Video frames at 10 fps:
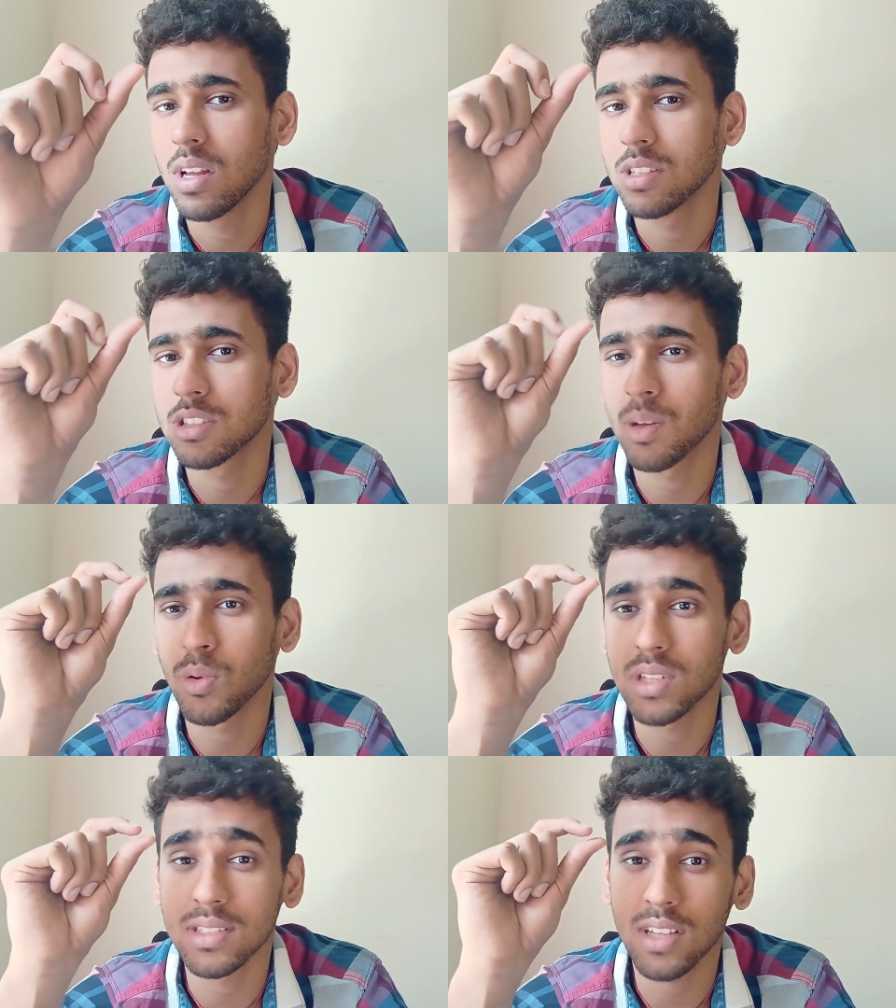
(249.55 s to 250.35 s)

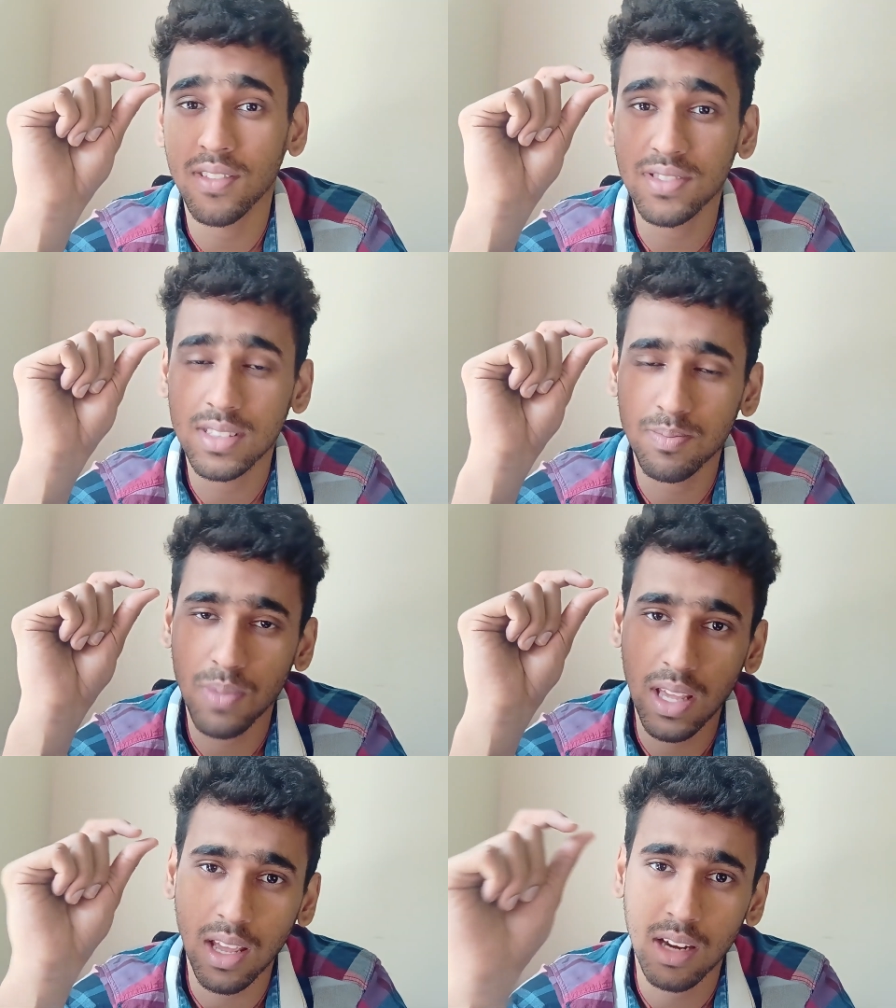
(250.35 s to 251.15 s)
Suppose instead of
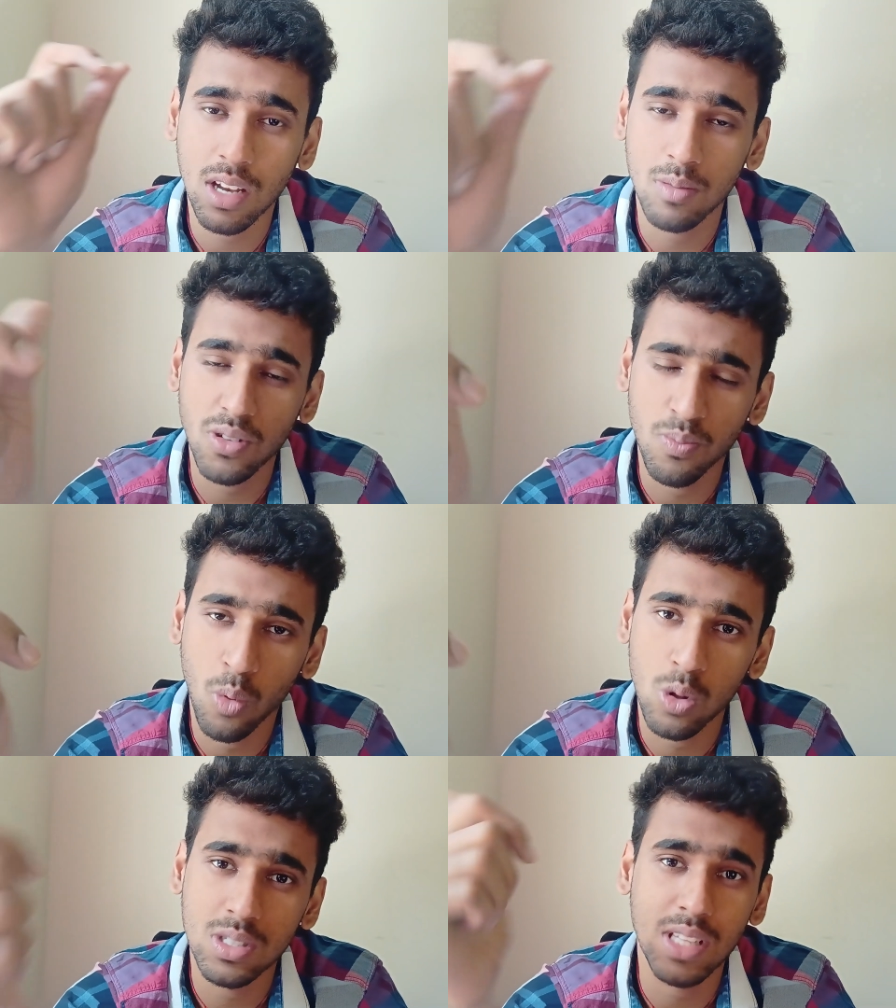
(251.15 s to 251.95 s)
speaking in terms of
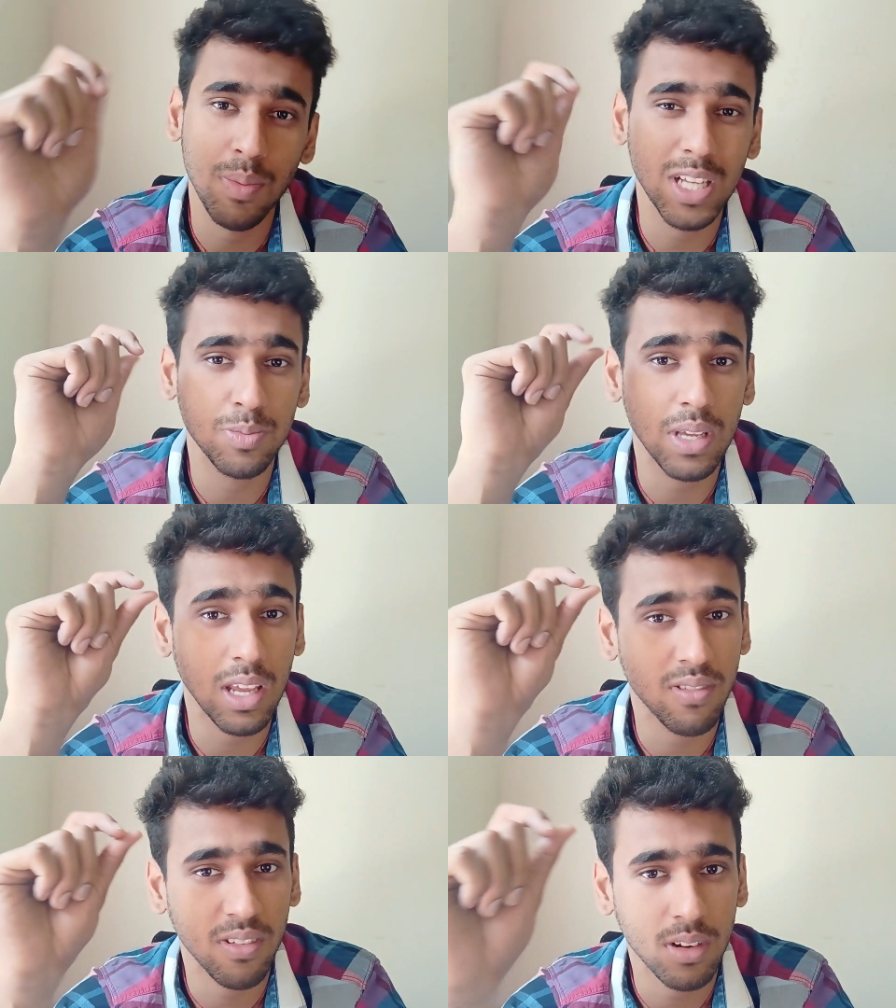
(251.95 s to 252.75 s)
moles, they might speak
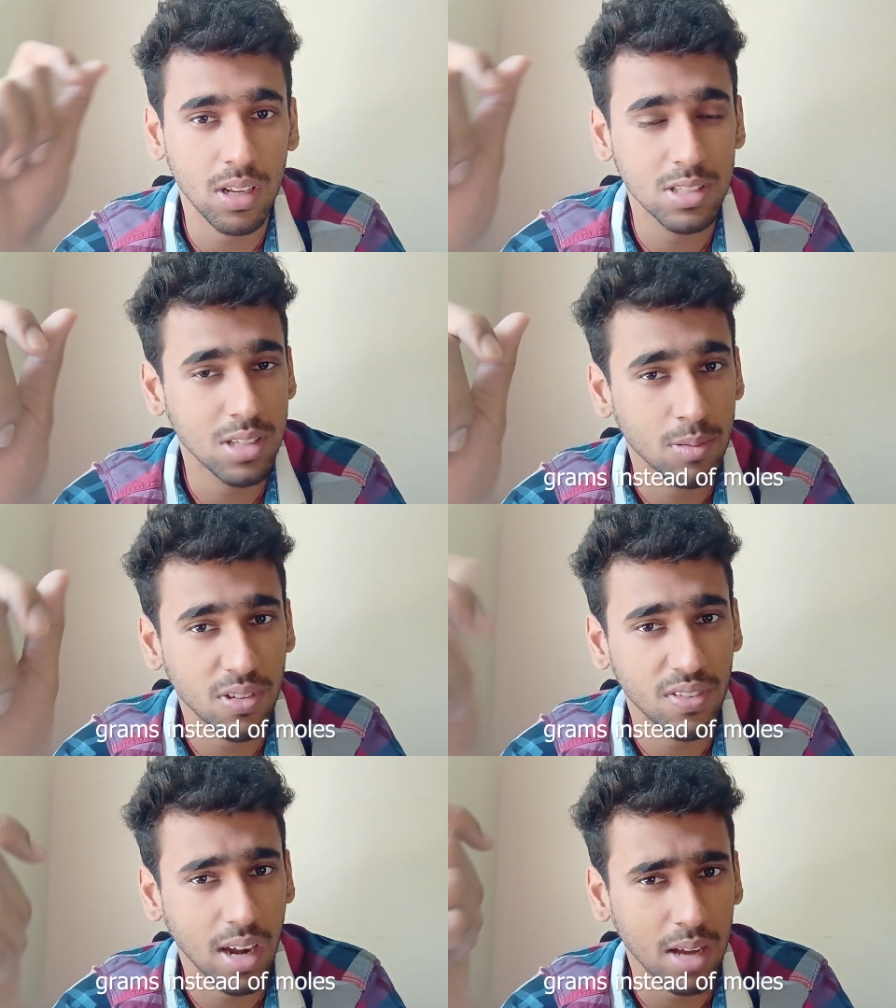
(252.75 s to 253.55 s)
in terms
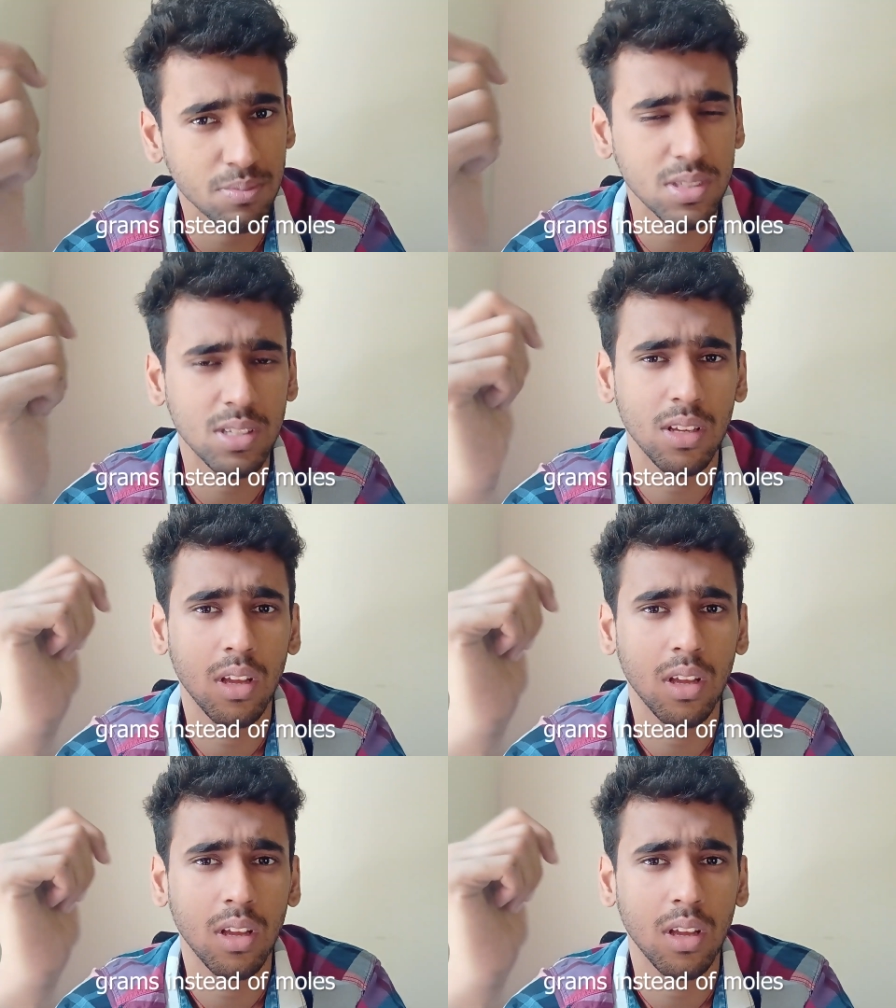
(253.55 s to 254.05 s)
of grams.